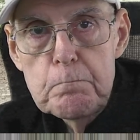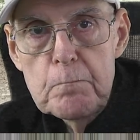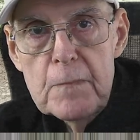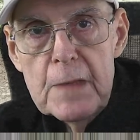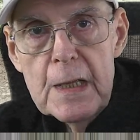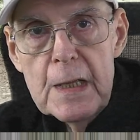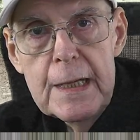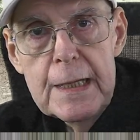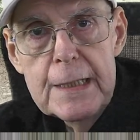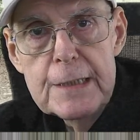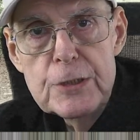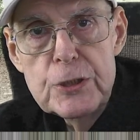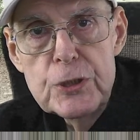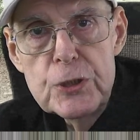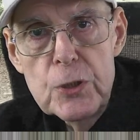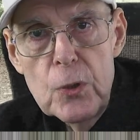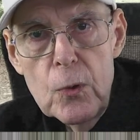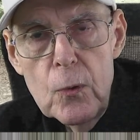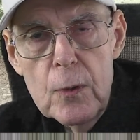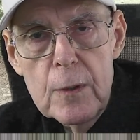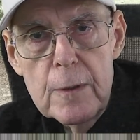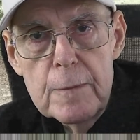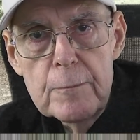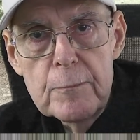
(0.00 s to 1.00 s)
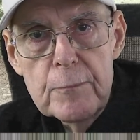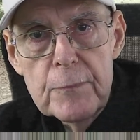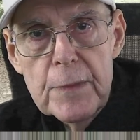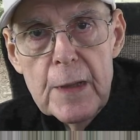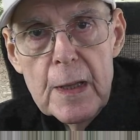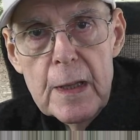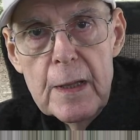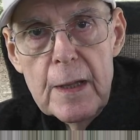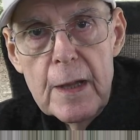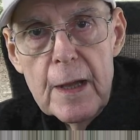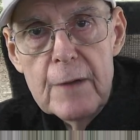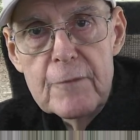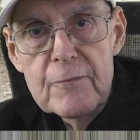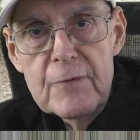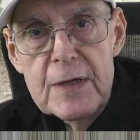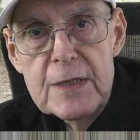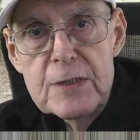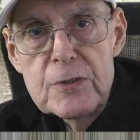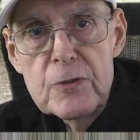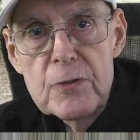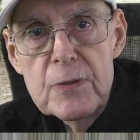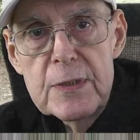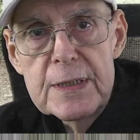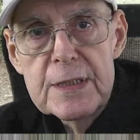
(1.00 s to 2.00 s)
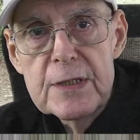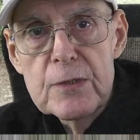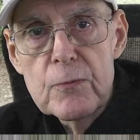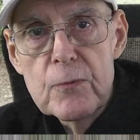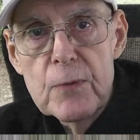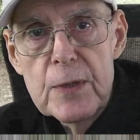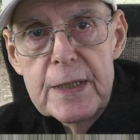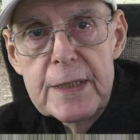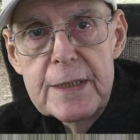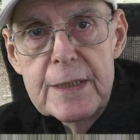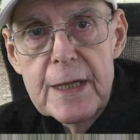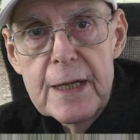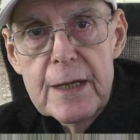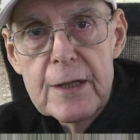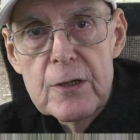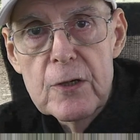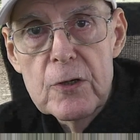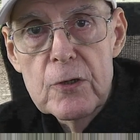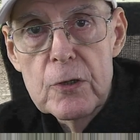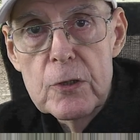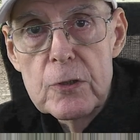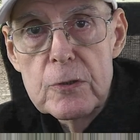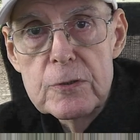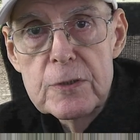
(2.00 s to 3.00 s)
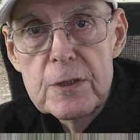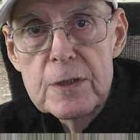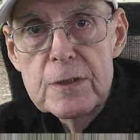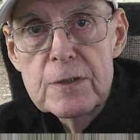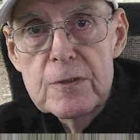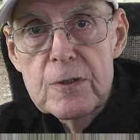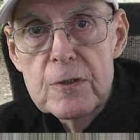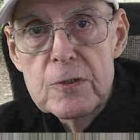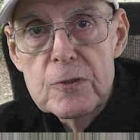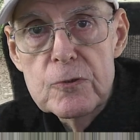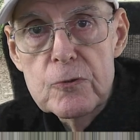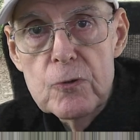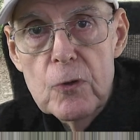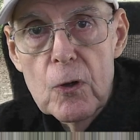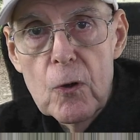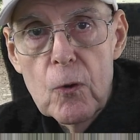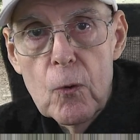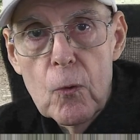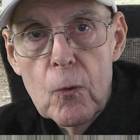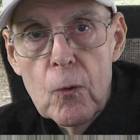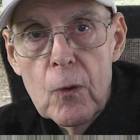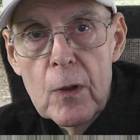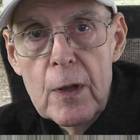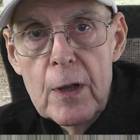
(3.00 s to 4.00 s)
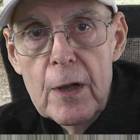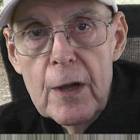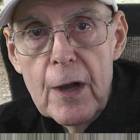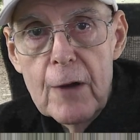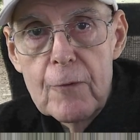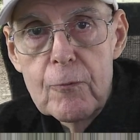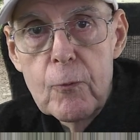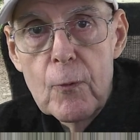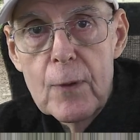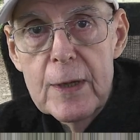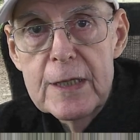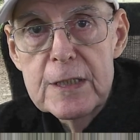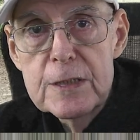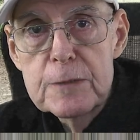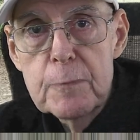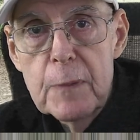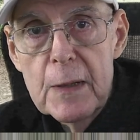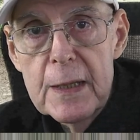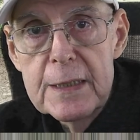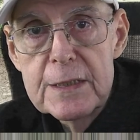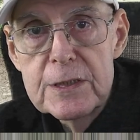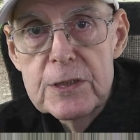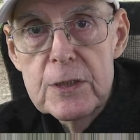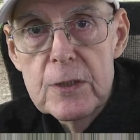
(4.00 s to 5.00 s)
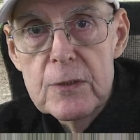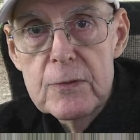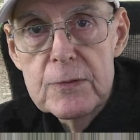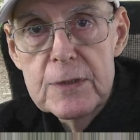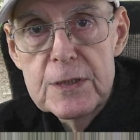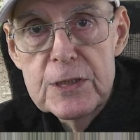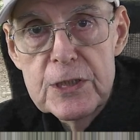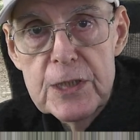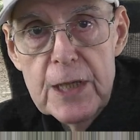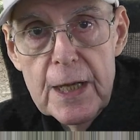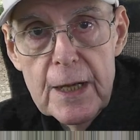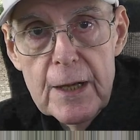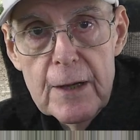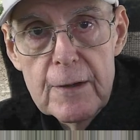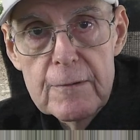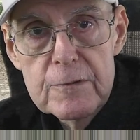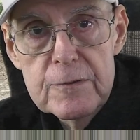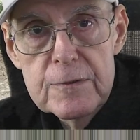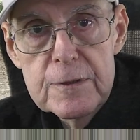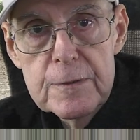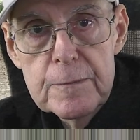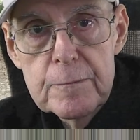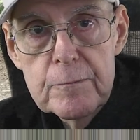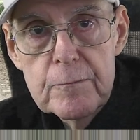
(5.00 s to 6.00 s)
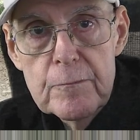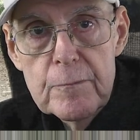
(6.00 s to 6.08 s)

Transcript: In short, eventually the retailer loses control of what is placed on the shelves,